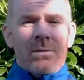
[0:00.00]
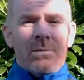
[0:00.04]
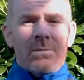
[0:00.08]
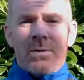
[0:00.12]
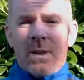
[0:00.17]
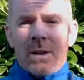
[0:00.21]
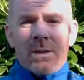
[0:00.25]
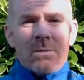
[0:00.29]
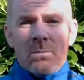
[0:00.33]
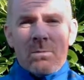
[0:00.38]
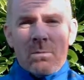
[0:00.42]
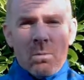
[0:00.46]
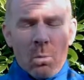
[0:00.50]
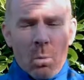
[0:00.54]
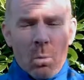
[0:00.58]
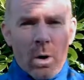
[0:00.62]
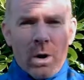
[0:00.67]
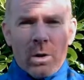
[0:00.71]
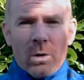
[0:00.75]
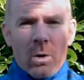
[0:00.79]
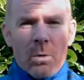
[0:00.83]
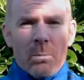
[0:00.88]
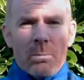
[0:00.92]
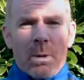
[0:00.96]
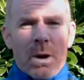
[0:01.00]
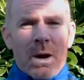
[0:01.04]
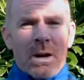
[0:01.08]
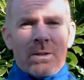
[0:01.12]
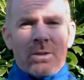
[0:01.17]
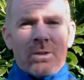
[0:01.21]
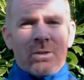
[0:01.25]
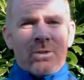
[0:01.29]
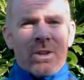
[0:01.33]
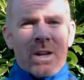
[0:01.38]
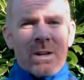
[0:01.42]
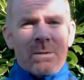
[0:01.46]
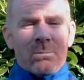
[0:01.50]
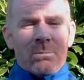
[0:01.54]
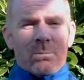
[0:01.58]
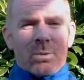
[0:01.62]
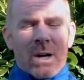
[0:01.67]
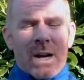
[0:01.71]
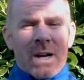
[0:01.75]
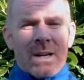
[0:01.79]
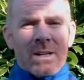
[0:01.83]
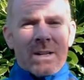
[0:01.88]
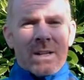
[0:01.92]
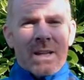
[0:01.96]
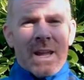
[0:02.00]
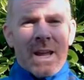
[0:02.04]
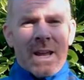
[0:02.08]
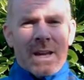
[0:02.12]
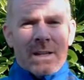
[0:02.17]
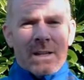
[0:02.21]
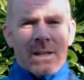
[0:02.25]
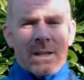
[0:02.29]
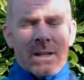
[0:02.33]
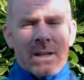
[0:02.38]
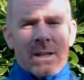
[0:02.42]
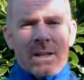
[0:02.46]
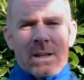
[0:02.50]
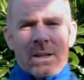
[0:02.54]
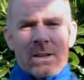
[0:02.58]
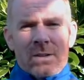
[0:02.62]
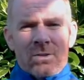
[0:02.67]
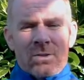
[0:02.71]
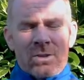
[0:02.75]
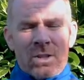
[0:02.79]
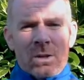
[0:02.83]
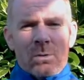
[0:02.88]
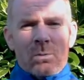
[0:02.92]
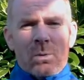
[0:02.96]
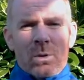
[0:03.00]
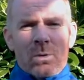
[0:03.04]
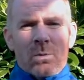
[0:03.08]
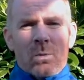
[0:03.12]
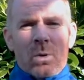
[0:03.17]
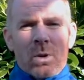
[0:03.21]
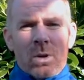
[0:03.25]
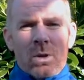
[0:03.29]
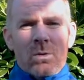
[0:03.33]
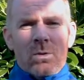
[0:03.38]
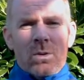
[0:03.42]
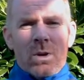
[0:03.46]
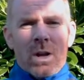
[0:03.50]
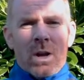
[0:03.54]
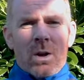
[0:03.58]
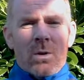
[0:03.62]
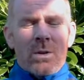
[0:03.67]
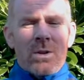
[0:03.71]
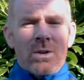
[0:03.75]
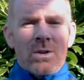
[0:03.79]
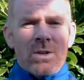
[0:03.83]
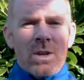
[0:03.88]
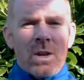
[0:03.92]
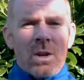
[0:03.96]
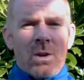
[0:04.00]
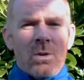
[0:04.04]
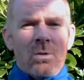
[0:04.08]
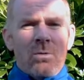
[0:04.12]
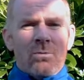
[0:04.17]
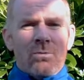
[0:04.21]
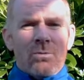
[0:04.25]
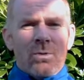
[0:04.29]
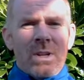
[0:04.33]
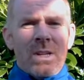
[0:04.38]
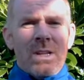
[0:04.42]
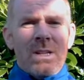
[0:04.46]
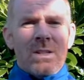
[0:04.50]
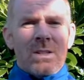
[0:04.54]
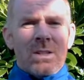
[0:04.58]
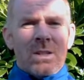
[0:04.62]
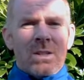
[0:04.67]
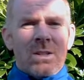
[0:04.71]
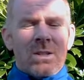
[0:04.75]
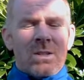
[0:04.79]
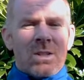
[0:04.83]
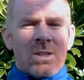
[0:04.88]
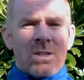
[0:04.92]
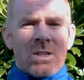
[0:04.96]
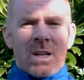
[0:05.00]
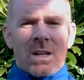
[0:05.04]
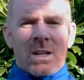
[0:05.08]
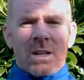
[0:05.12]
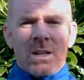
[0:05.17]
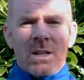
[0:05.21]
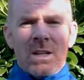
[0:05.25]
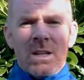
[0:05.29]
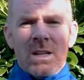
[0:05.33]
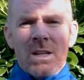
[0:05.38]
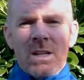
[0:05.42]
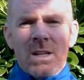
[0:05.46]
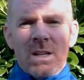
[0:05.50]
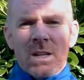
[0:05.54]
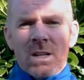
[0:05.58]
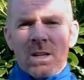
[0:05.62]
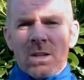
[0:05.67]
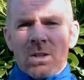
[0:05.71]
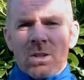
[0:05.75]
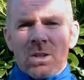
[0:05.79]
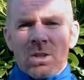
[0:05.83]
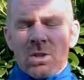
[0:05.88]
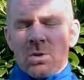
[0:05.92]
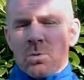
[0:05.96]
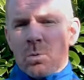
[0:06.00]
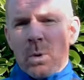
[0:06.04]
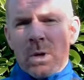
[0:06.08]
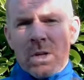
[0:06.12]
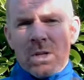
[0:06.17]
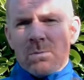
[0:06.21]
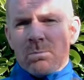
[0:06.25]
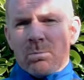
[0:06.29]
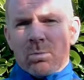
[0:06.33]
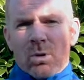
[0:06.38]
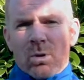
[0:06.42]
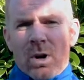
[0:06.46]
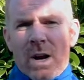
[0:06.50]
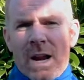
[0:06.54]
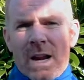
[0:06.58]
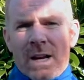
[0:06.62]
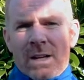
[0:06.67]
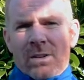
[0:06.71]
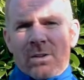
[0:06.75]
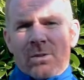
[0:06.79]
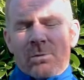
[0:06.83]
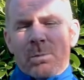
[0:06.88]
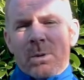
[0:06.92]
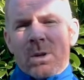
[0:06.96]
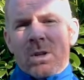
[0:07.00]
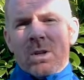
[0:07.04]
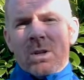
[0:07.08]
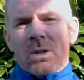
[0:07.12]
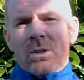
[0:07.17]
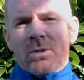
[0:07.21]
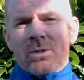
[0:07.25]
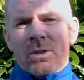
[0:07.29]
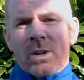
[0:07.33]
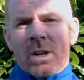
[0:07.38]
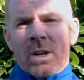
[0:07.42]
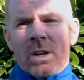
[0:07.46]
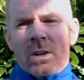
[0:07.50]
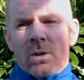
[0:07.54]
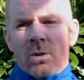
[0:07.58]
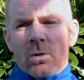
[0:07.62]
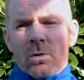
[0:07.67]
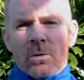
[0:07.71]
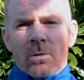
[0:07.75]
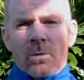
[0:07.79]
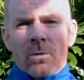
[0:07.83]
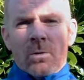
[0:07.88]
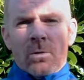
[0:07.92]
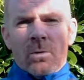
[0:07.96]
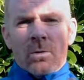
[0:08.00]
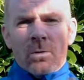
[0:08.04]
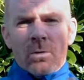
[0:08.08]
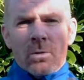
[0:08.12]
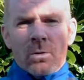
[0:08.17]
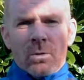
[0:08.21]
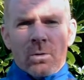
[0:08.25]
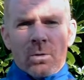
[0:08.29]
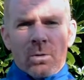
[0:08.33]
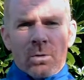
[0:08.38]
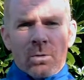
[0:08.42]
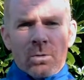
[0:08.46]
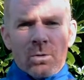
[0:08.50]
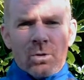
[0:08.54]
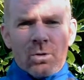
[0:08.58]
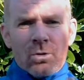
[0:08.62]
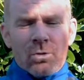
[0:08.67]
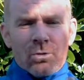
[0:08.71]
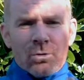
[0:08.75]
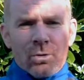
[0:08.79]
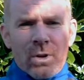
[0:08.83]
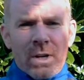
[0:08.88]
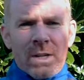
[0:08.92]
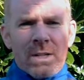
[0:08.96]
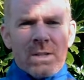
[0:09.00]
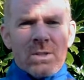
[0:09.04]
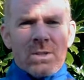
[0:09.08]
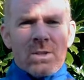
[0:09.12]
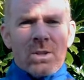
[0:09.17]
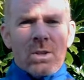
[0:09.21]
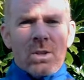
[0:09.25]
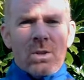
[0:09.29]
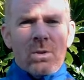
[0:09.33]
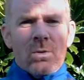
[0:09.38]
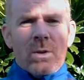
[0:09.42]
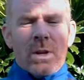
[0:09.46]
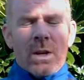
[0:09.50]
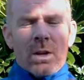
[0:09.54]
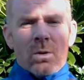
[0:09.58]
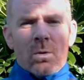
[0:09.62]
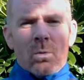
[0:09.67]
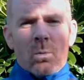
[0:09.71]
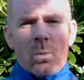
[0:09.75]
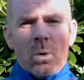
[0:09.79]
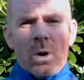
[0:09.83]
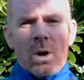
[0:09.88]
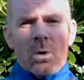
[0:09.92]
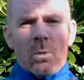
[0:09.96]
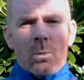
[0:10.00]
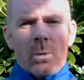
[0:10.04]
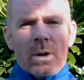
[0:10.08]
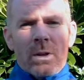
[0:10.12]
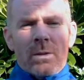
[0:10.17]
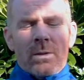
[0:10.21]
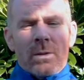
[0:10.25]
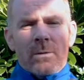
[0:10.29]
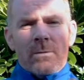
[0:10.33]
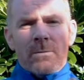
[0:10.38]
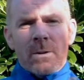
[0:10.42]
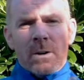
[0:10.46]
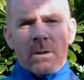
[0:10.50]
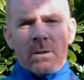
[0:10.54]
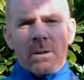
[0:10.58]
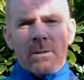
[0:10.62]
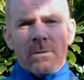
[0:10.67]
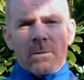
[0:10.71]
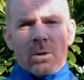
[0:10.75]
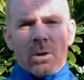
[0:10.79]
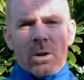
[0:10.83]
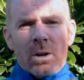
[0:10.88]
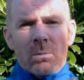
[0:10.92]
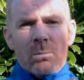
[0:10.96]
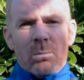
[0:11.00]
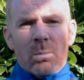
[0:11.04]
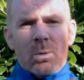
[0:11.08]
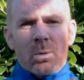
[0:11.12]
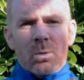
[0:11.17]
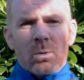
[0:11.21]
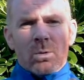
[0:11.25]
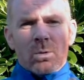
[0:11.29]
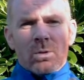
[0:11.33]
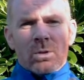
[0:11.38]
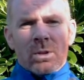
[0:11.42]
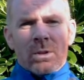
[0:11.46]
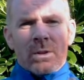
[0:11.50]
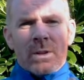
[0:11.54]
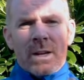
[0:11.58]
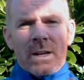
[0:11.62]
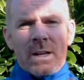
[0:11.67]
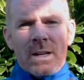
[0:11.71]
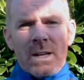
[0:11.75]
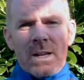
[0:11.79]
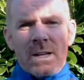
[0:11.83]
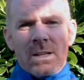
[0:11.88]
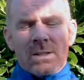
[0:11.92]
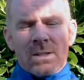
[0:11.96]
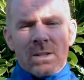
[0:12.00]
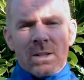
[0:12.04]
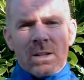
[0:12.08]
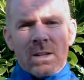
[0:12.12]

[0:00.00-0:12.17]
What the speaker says: then why not buy the same brand again? Stick with what you know. There's no reason to suddenly switch brands, because your trainers that you get on well with are very, very important. They need